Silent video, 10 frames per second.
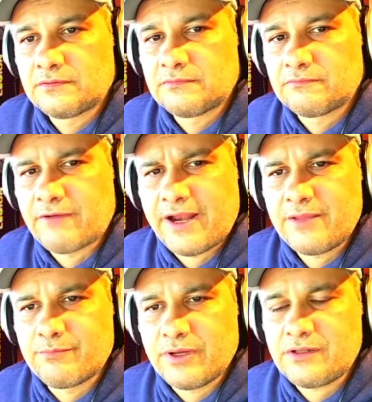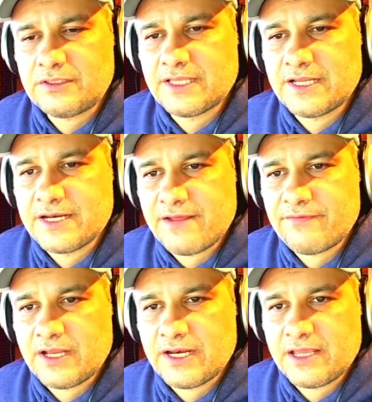Writing bills that are never
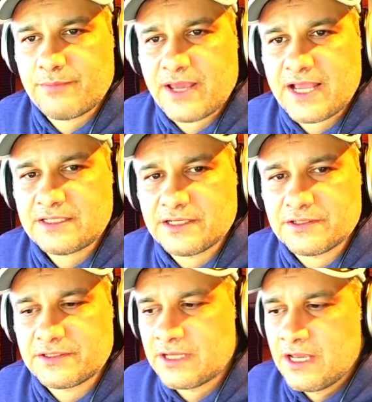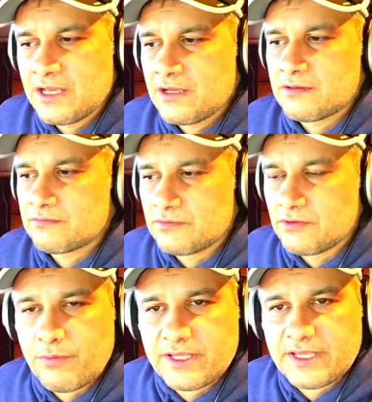going to get passed because
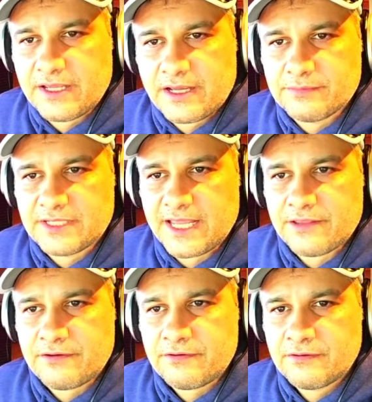nobody can come together?